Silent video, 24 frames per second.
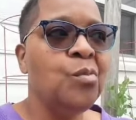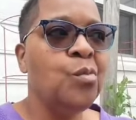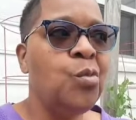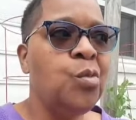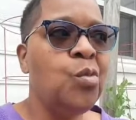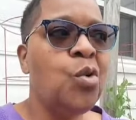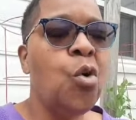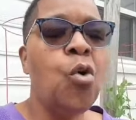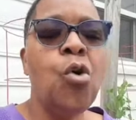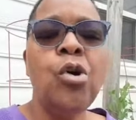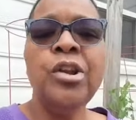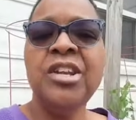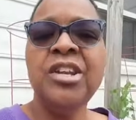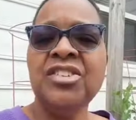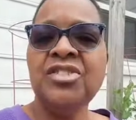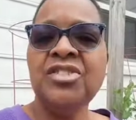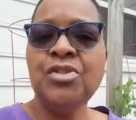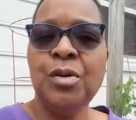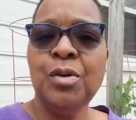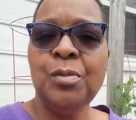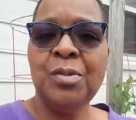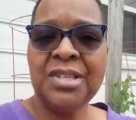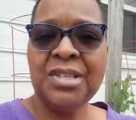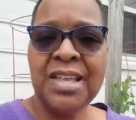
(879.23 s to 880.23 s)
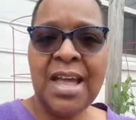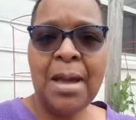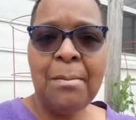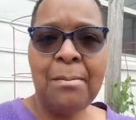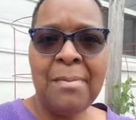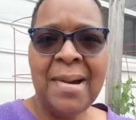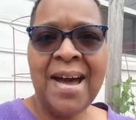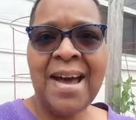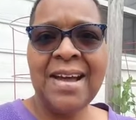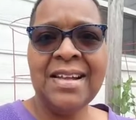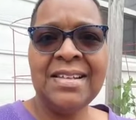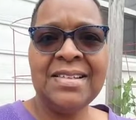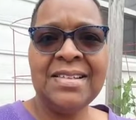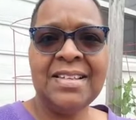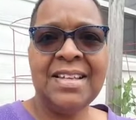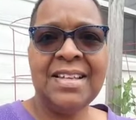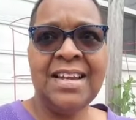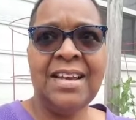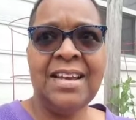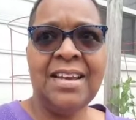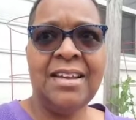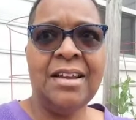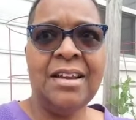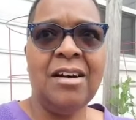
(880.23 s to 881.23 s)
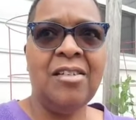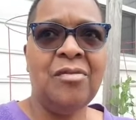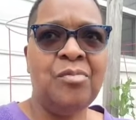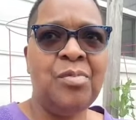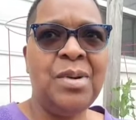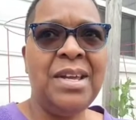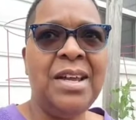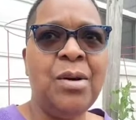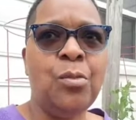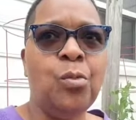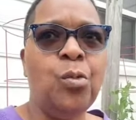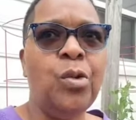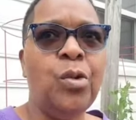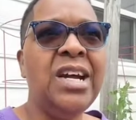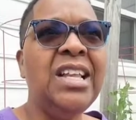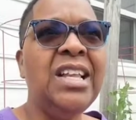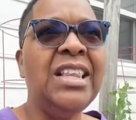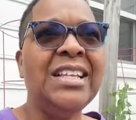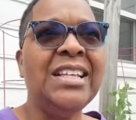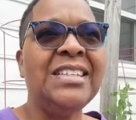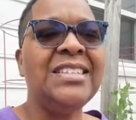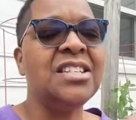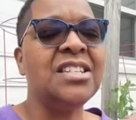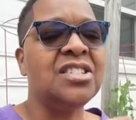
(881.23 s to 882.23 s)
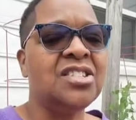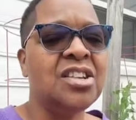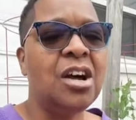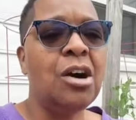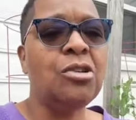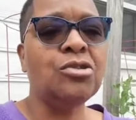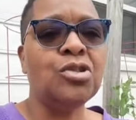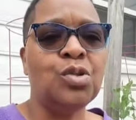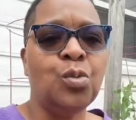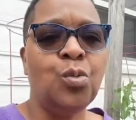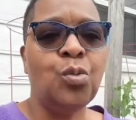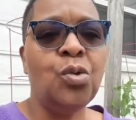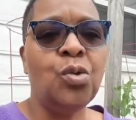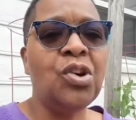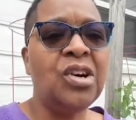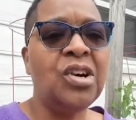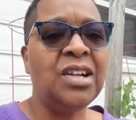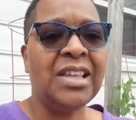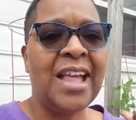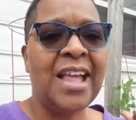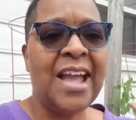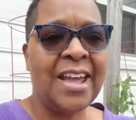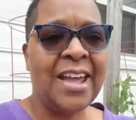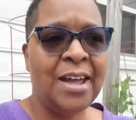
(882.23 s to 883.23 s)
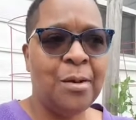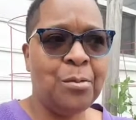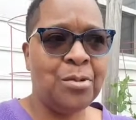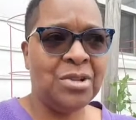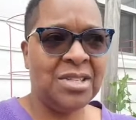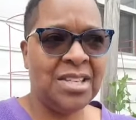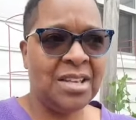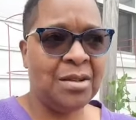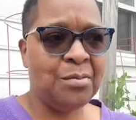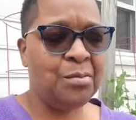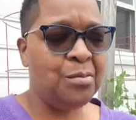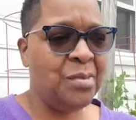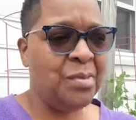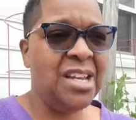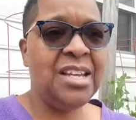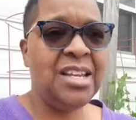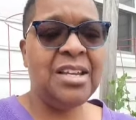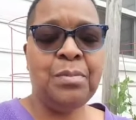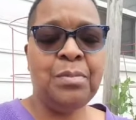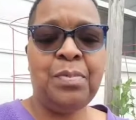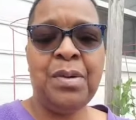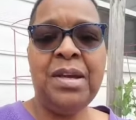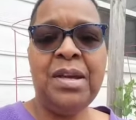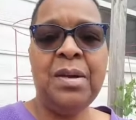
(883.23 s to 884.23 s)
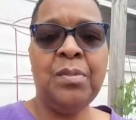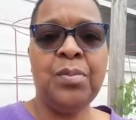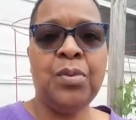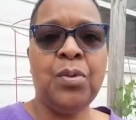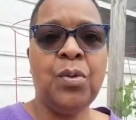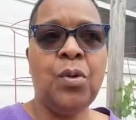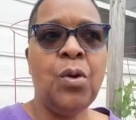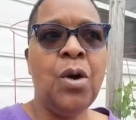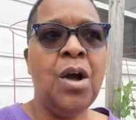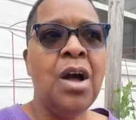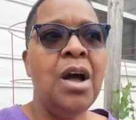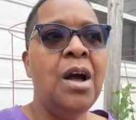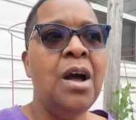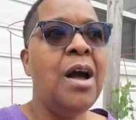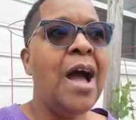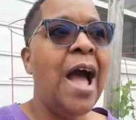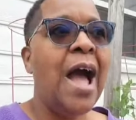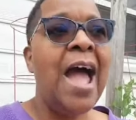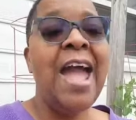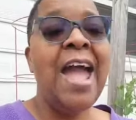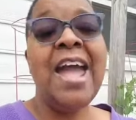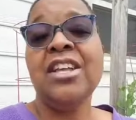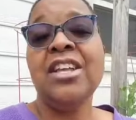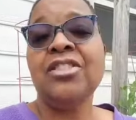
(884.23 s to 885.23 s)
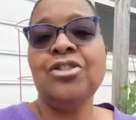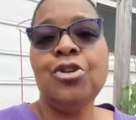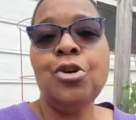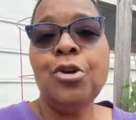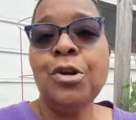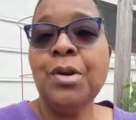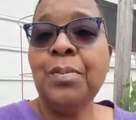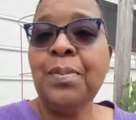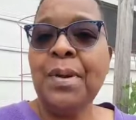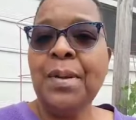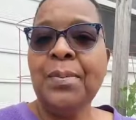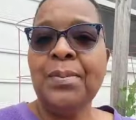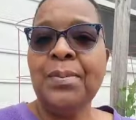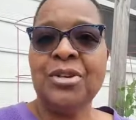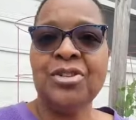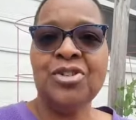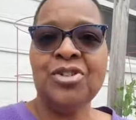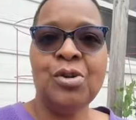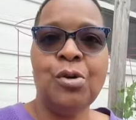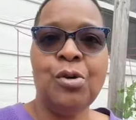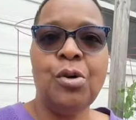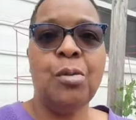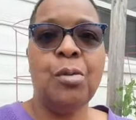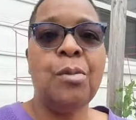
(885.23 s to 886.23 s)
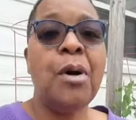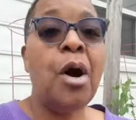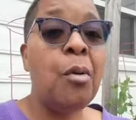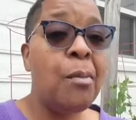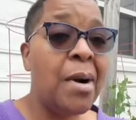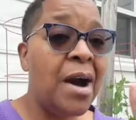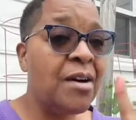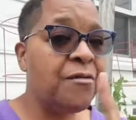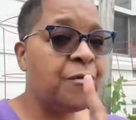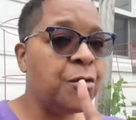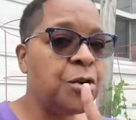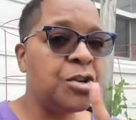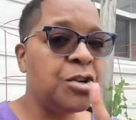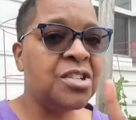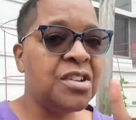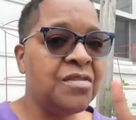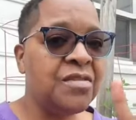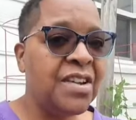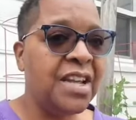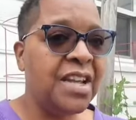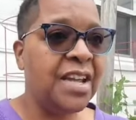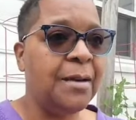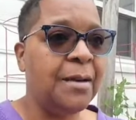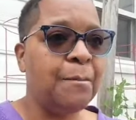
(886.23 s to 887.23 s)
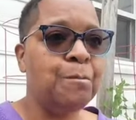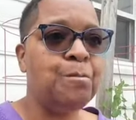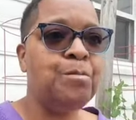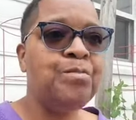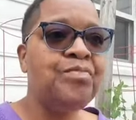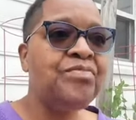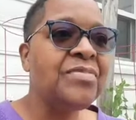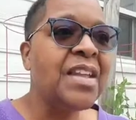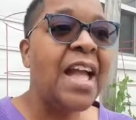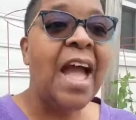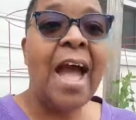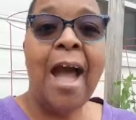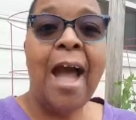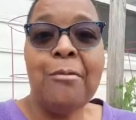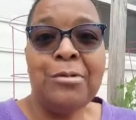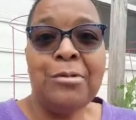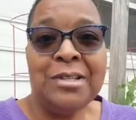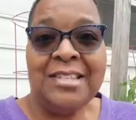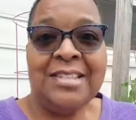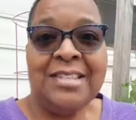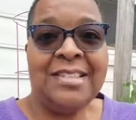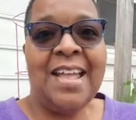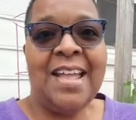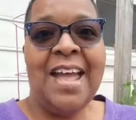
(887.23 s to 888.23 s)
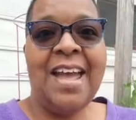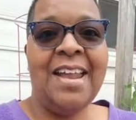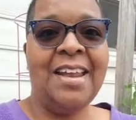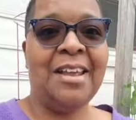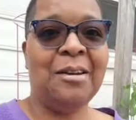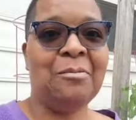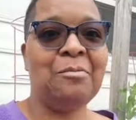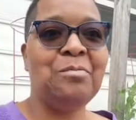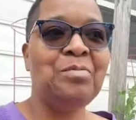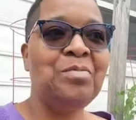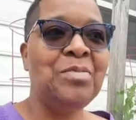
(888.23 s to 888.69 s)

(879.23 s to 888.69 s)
going into it with that mindset of being willing to talk to one like it was 1 million people, I had 30 people to show up on my first event. I was ecstatic.